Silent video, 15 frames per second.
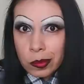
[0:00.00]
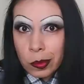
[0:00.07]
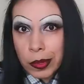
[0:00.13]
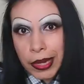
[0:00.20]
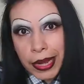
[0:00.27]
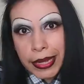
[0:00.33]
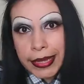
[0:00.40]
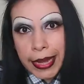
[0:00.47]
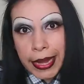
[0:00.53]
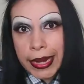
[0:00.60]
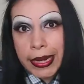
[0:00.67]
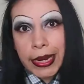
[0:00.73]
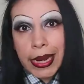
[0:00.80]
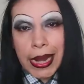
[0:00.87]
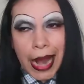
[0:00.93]
we're not
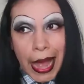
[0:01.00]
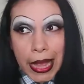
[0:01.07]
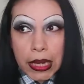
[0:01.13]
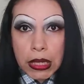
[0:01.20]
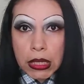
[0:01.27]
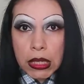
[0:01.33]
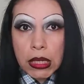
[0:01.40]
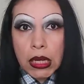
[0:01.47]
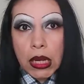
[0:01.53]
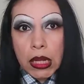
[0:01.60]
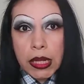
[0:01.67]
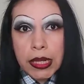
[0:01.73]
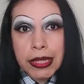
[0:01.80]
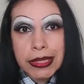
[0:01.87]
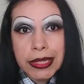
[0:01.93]
getting a lot.
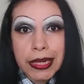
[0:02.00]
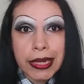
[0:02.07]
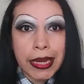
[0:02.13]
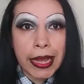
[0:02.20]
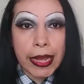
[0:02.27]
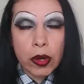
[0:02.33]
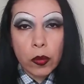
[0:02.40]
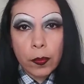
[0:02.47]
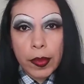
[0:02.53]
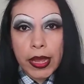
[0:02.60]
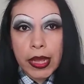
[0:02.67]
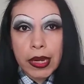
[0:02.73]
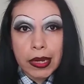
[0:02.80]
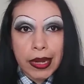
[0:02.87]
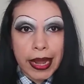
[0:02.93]
It's a little
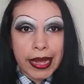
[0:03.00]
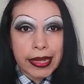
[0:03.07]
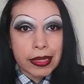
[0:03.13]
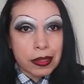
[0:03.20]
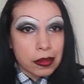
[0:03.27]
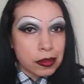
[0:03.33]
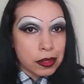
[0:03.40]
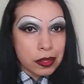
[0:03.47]
bit like